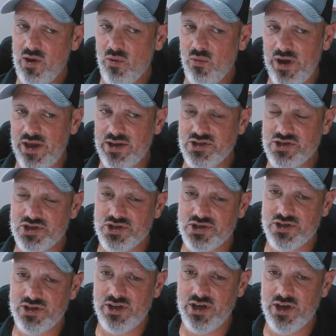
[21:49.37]

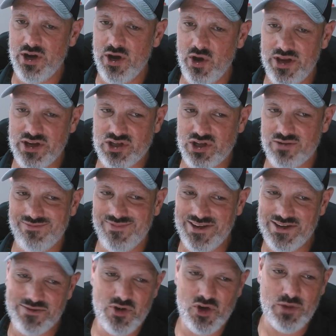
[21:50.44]
which,
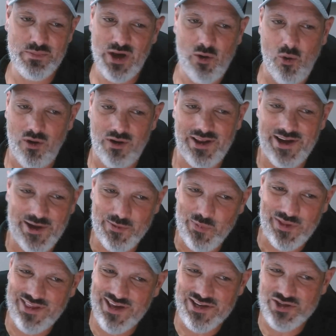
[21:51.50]
it could be correlated
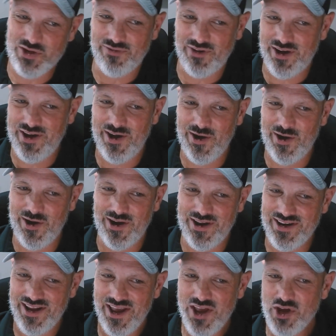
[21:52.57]
with this over here
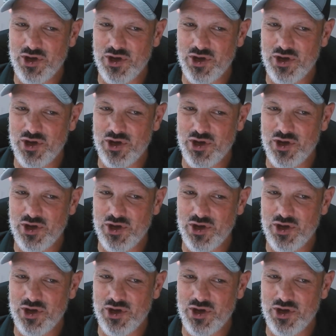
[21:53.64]
and